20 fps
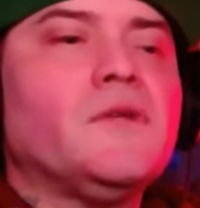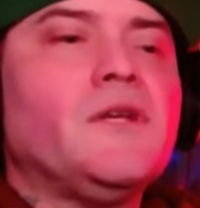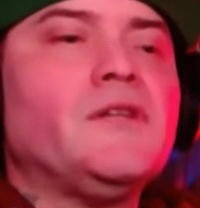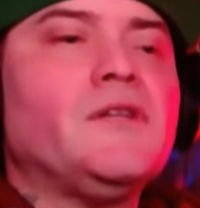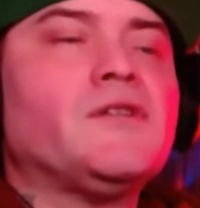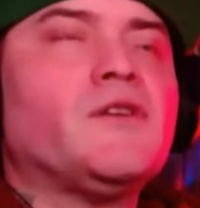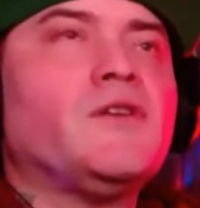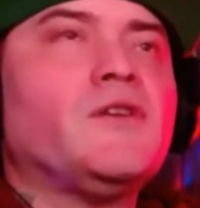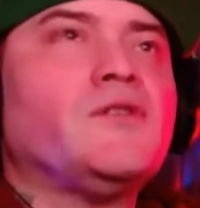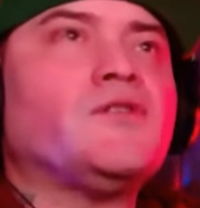
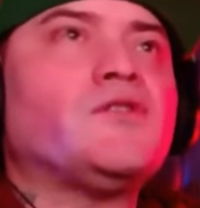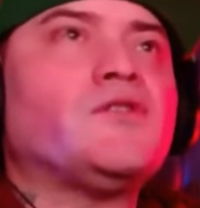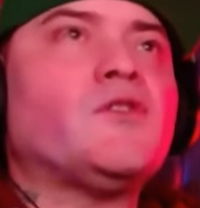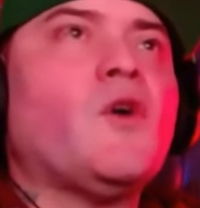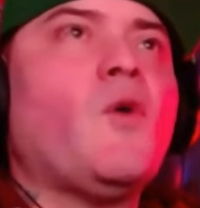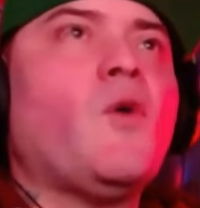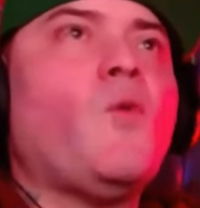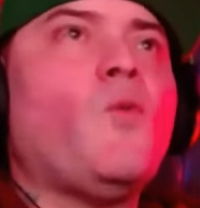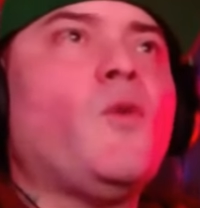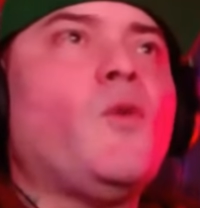is because
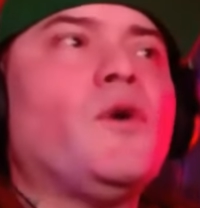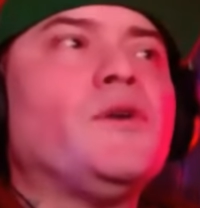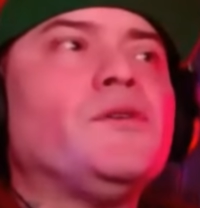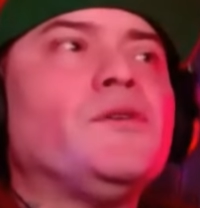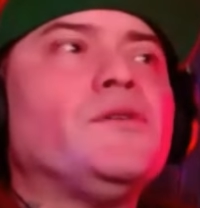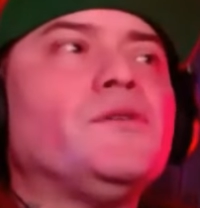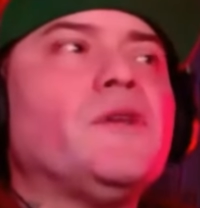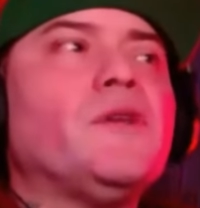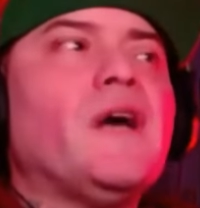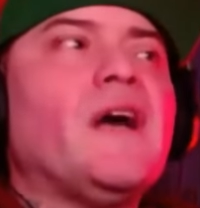
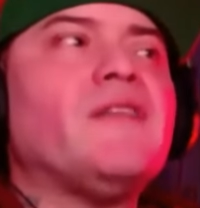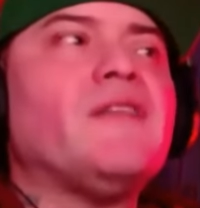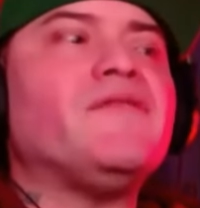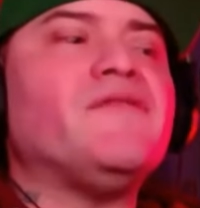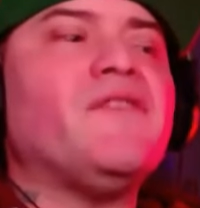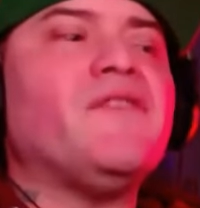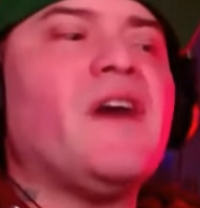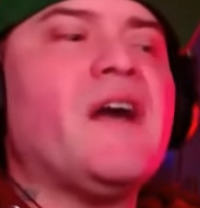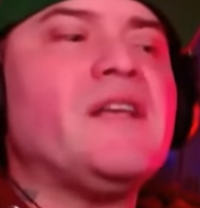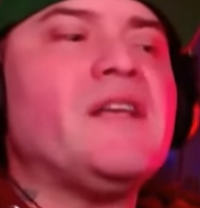someone
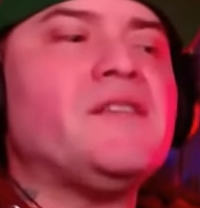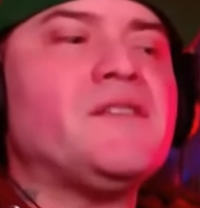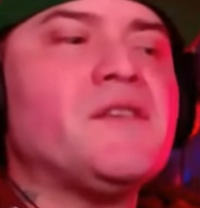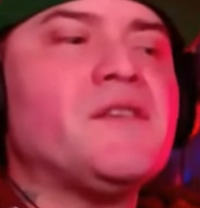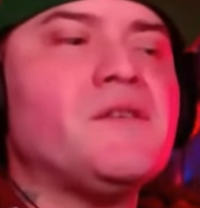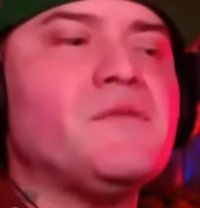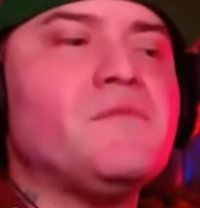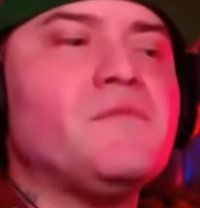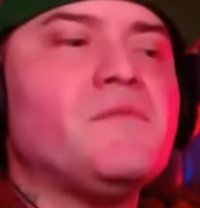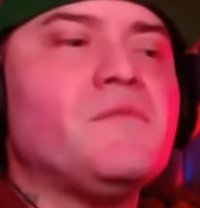advised
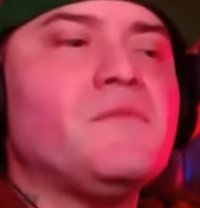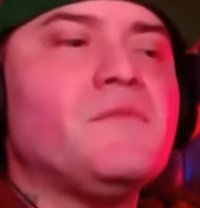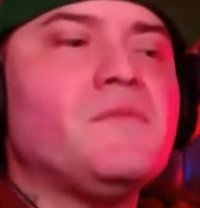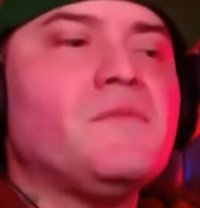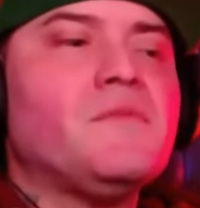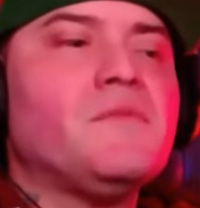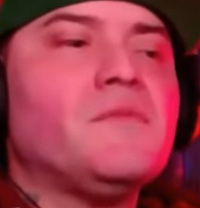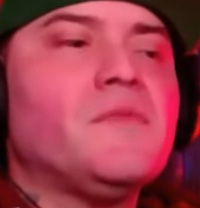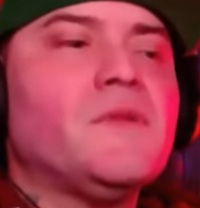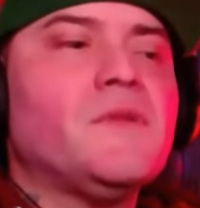him
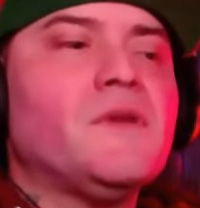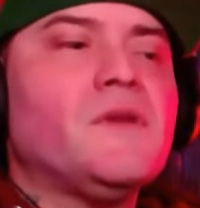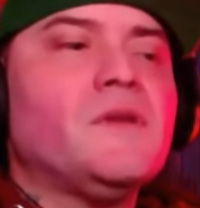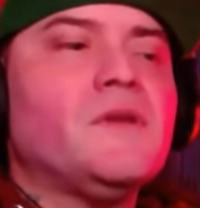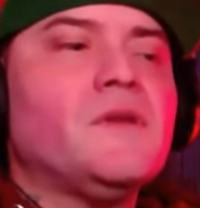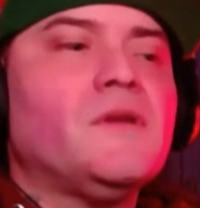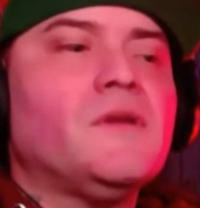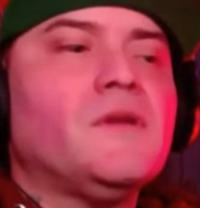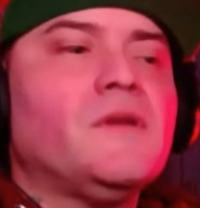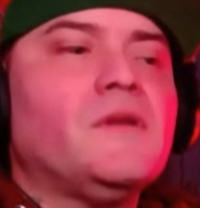
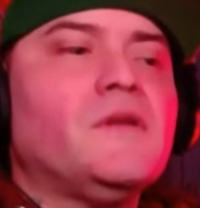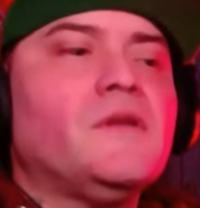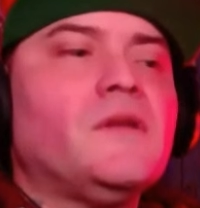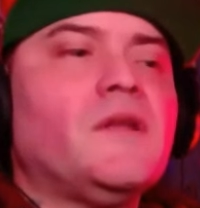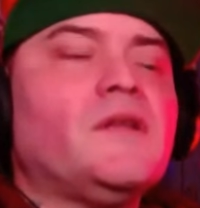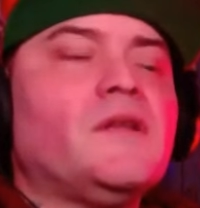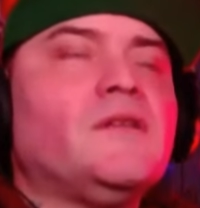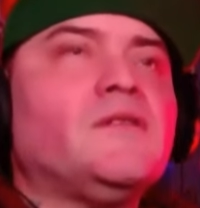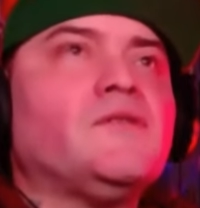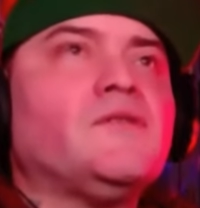
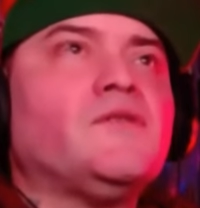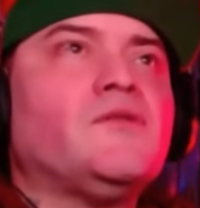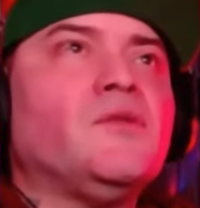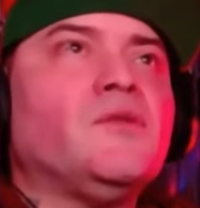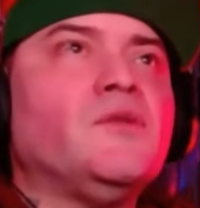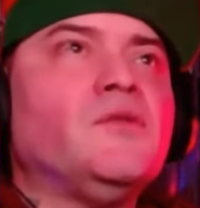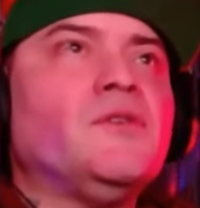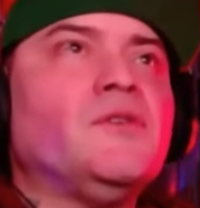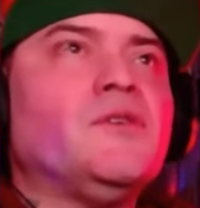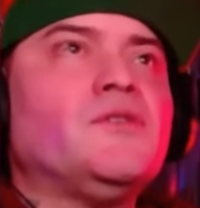that the
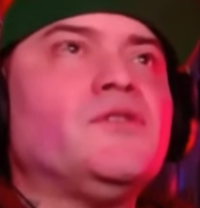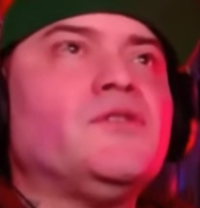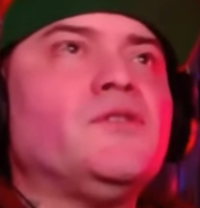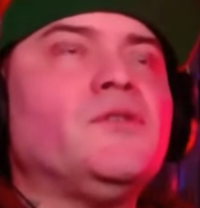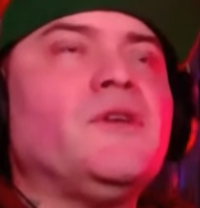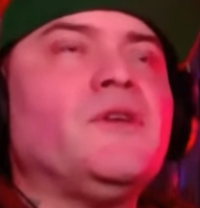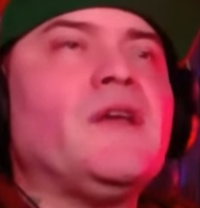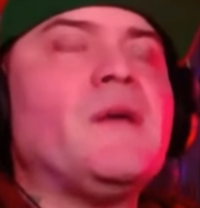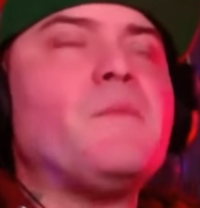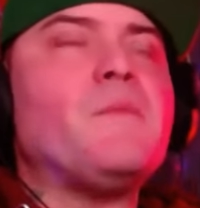sooner
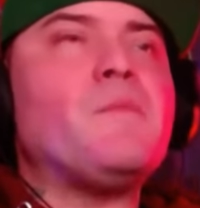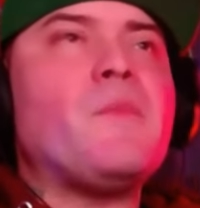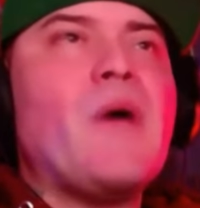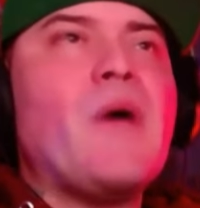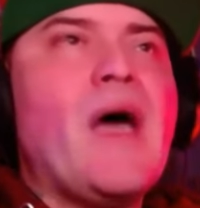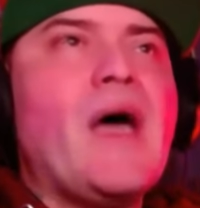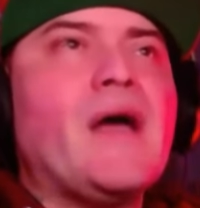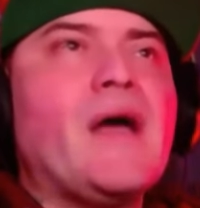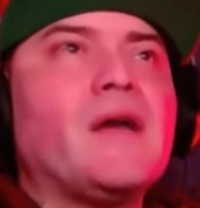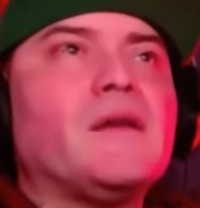you get
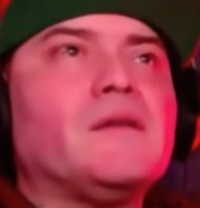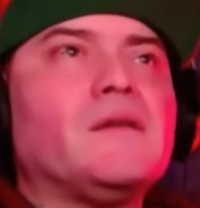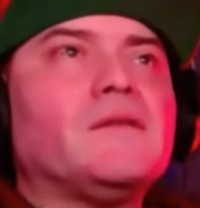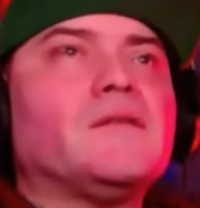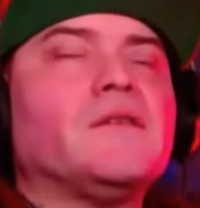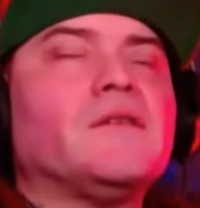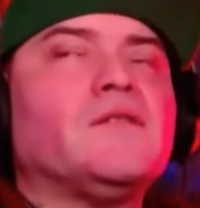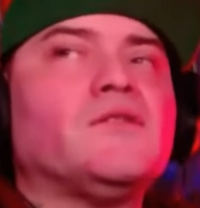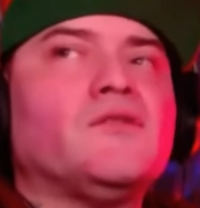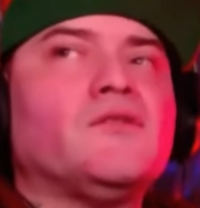back,
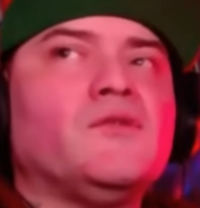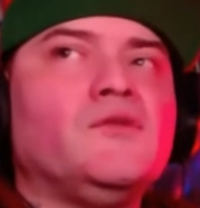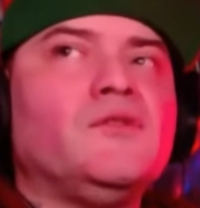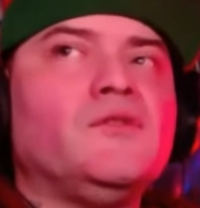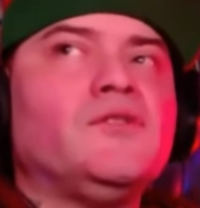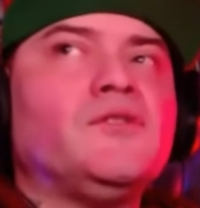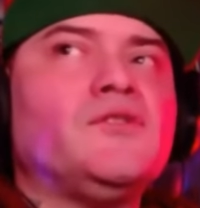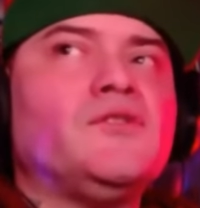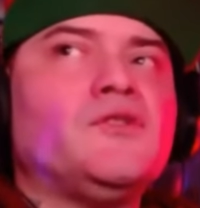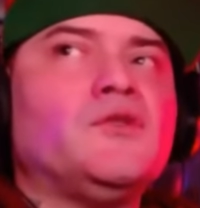the
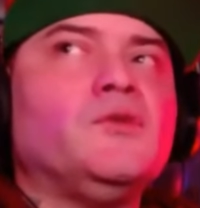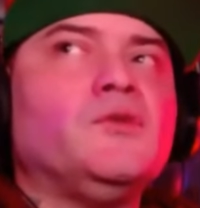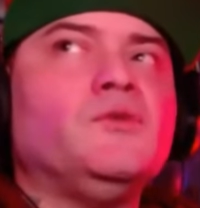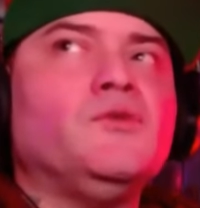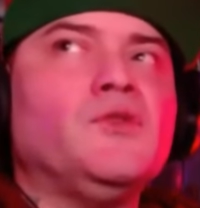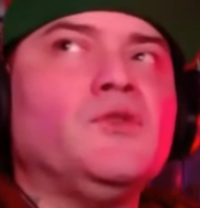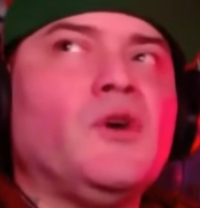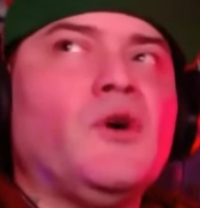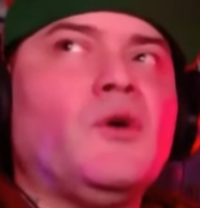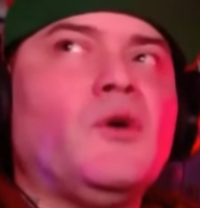sooner
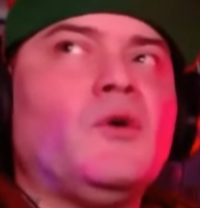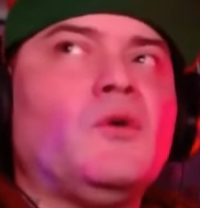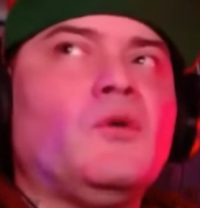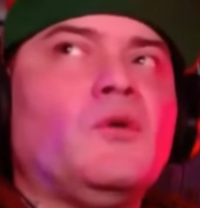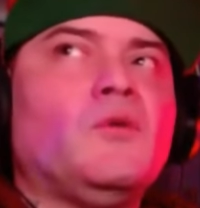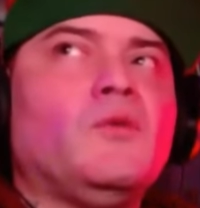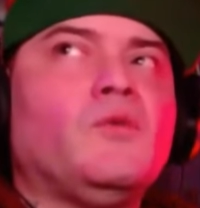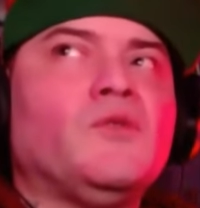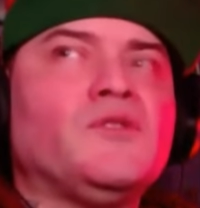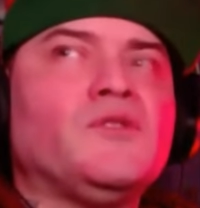you
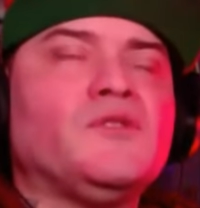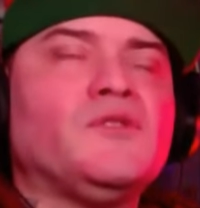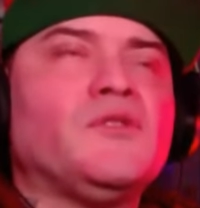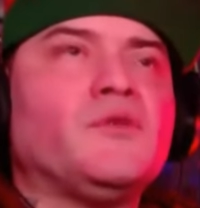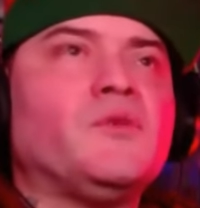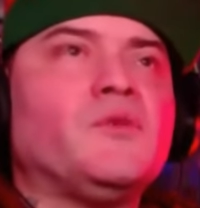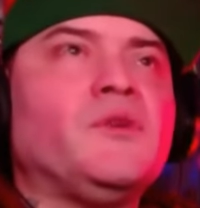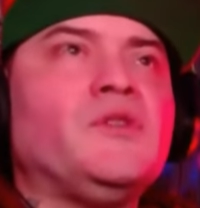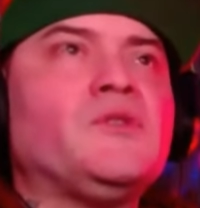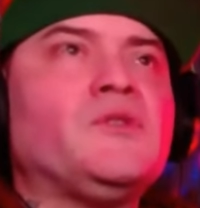know what's
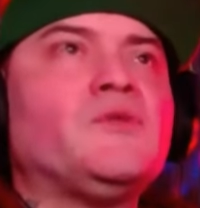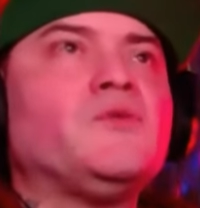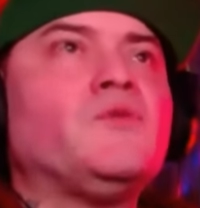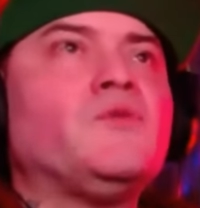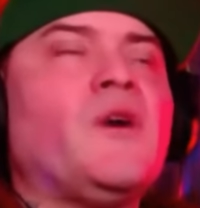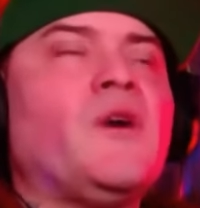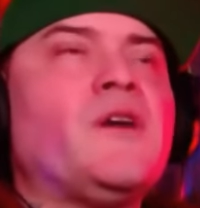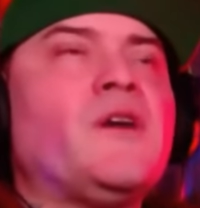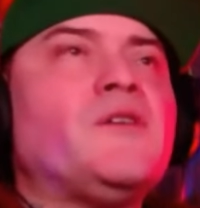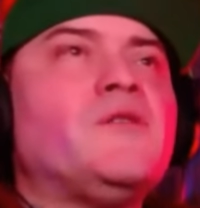the
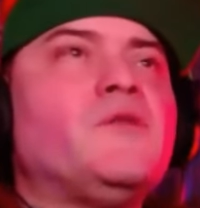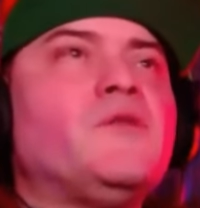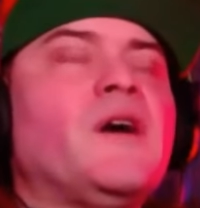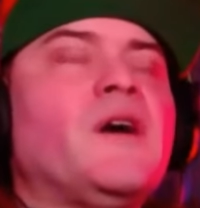reason why you